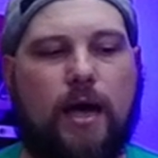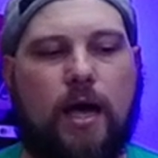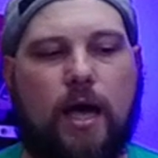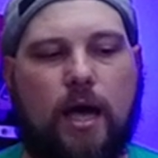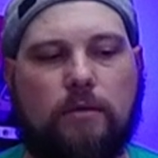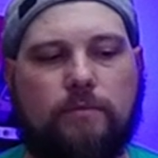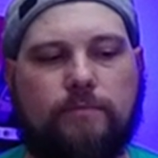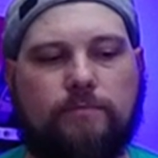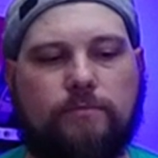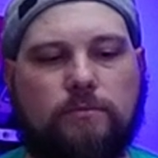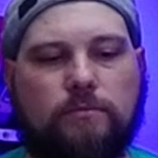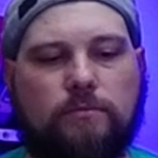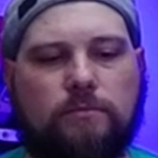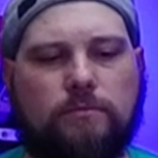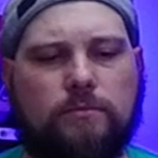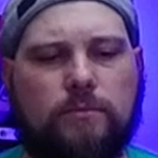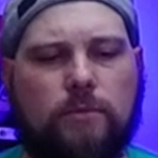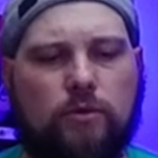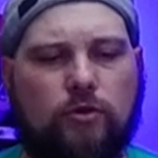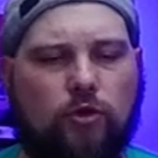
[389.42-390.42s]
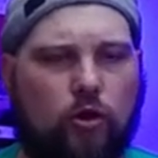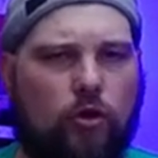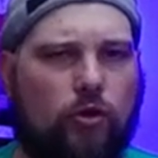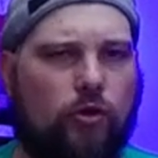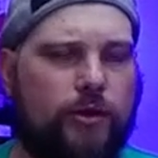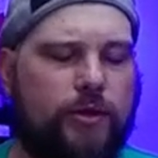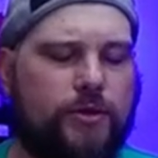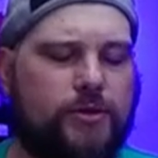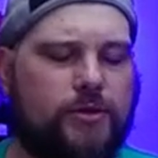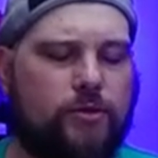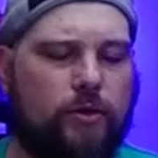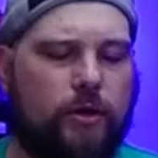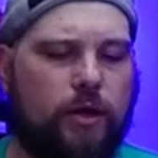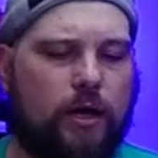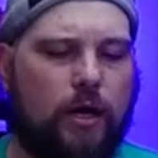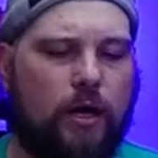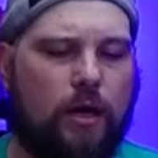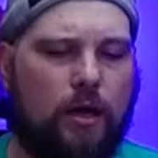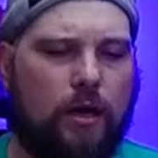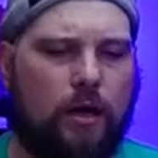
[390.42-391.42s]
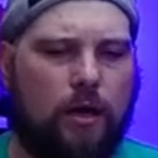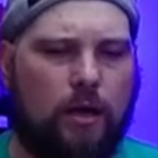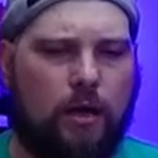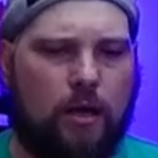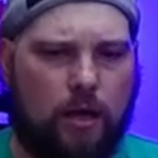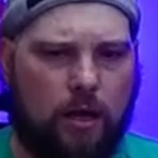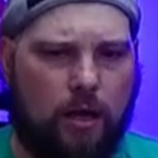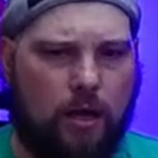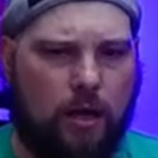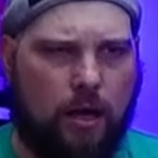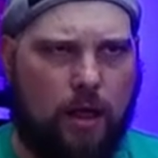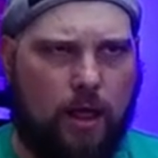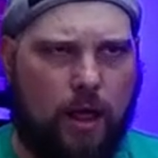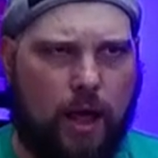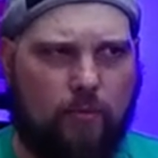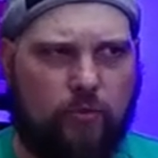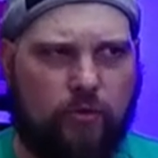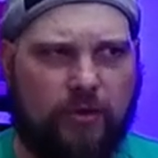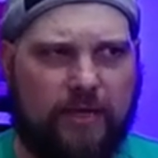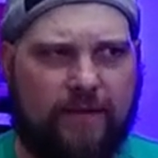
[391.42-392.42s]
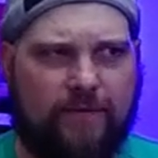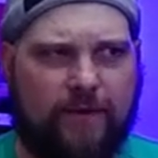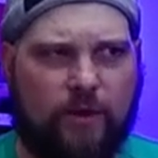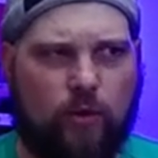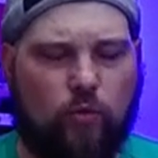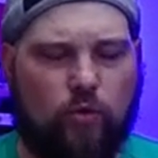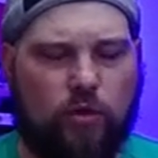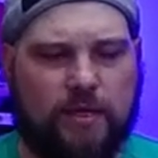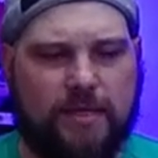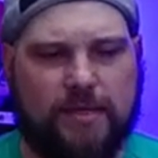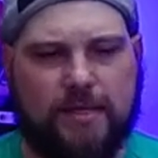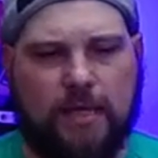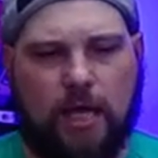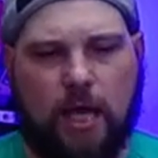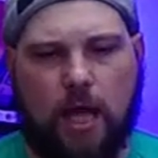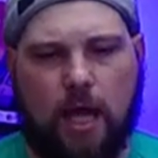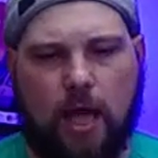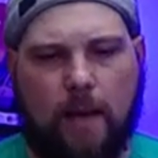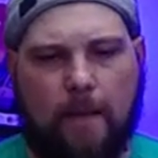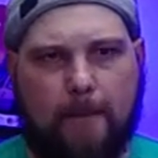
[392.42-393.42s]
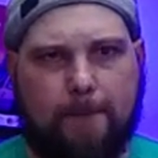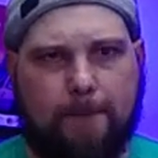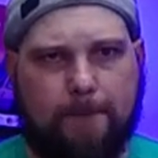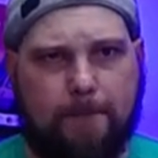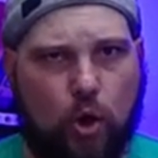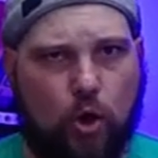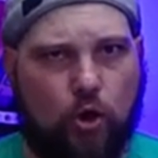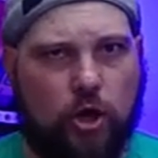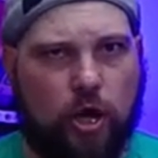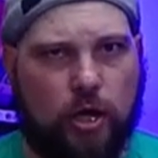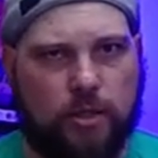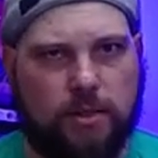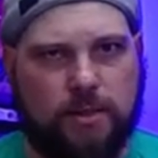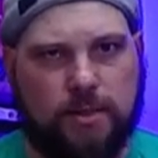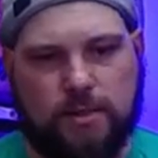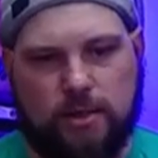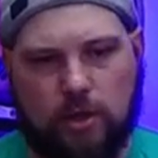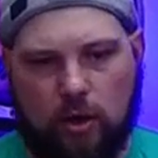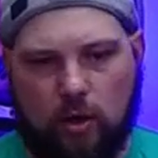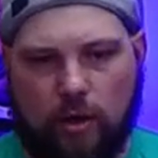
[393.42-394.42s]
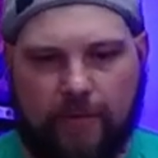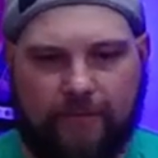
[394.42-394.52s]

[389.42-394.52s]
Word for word: uh, local liquor store I believe it was uh, Bogart's. So